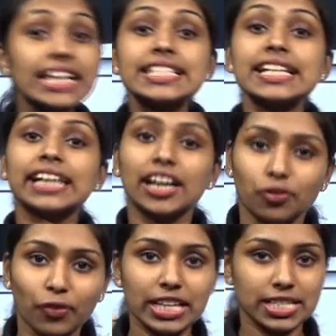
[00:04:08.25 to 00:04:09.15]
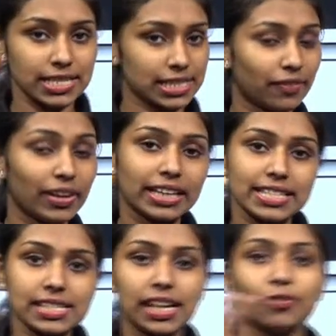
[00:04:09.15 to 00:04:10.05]
interconversions. We can
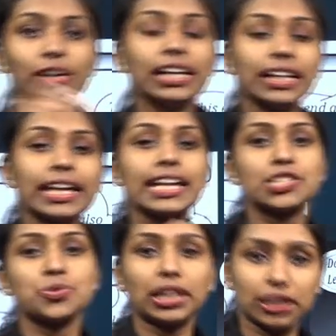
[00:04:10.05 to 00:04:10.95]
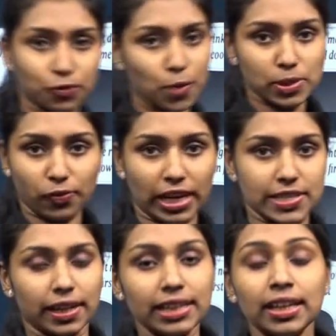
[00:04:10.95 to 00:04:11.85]
just convert heat into other forms of
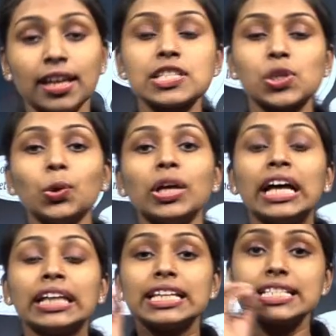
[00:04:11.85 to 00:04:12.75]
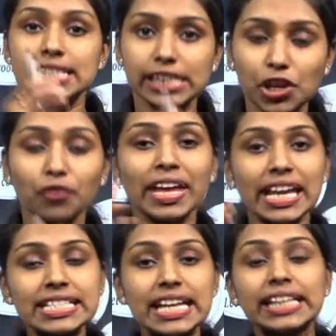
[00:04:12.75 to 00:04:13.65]
energy, right? So the study of
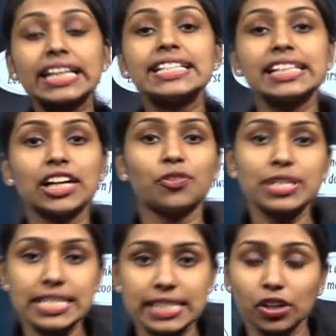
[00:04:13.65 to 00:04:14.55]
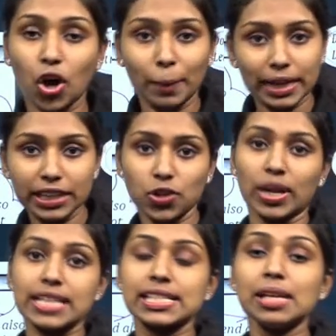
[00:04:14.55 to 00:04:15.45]
heat and their interconversions are commonly
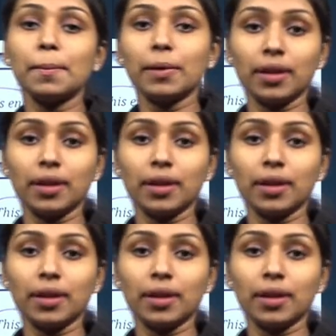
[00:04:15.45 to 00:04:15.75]
known as the